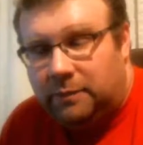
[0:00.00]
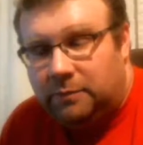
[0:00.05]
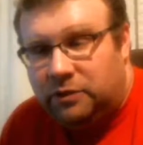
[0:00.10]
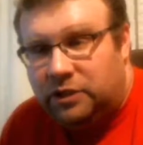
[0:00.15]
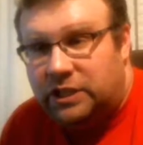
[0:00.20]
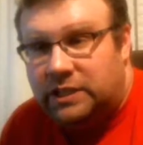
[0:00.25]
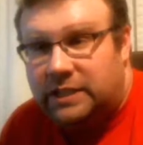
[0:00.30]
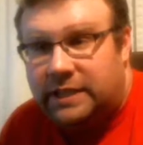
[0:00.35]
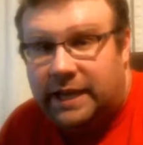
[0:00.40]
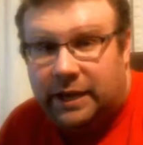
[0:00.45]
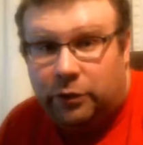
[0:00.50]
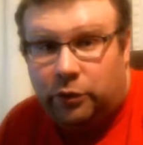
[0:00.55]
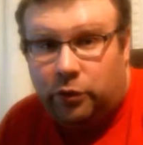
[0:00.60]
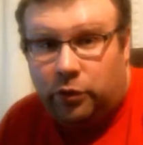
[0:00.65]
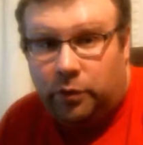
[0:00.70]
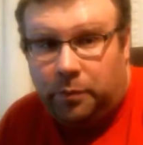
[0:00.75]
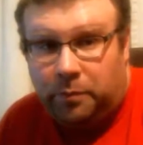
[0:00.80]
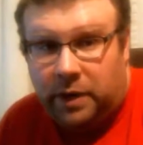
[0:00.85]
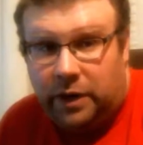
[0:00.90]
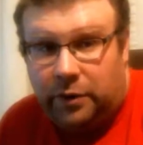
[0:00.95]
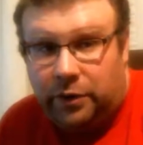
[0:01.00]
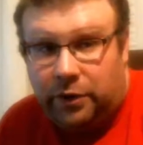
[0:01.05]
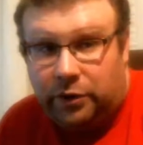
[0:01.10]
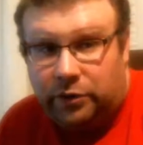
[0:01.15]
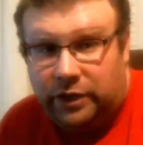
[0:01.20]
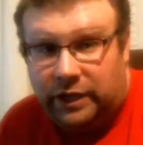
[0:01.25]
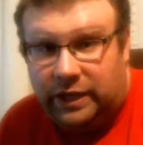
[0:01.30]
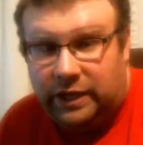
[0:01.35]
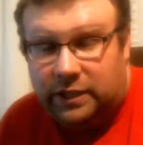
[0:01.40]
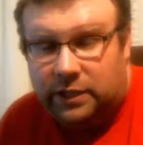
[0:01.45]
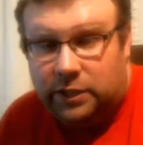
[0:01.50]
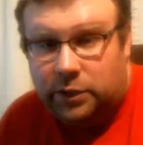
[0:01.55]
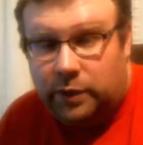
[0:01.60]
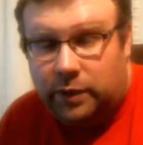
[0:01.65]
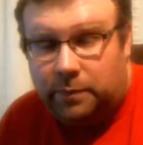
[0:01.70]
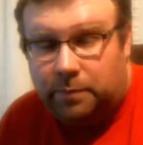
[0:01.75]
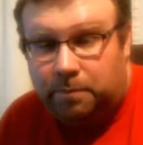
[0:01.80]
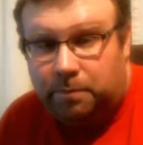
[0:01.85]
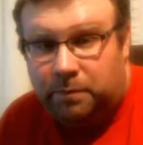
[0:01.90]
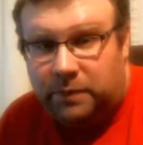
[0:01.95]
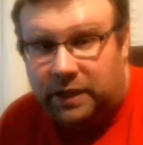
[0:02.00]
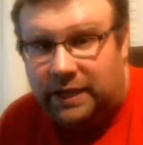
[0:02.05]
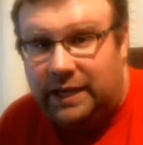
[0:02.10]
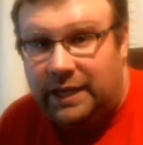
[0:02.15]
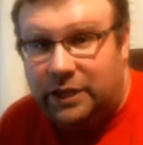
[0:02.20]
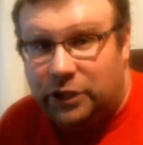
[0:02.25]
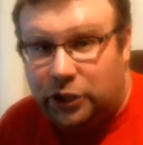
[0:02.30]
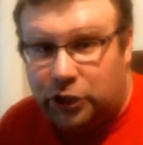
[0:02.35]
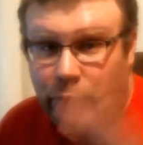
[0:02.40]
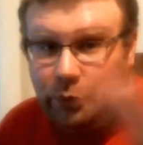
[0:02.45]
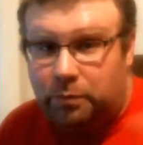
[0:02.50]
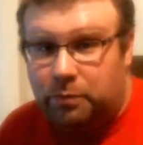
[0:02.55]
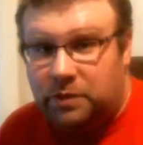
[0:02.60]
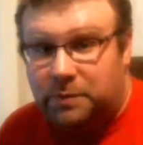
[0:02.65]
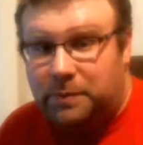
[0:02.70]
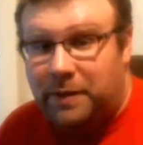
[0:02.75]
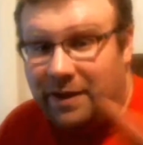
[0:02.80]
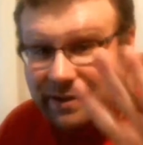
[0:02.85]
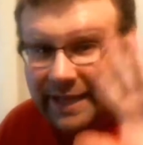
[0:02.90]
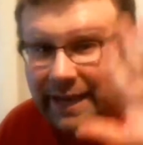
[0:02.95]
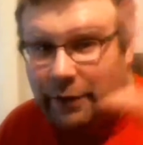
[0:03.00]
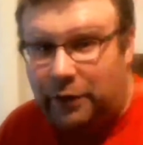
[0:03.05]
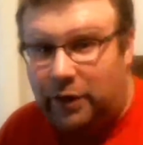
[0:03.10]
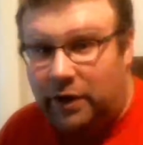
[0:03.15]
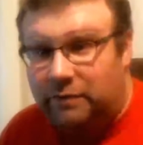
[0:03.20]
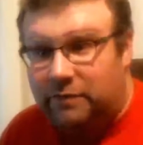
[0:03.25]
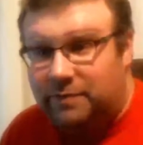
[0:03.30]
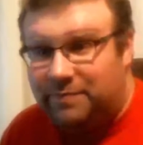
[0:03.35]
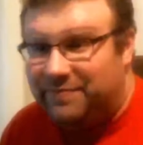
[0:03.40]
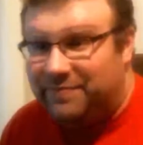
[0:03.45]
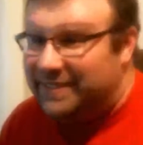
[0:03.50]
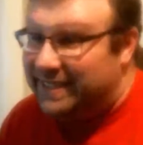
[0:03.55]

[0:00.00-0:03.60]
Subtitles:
Just getting through the barrier to get to him that he could shoot spells out of.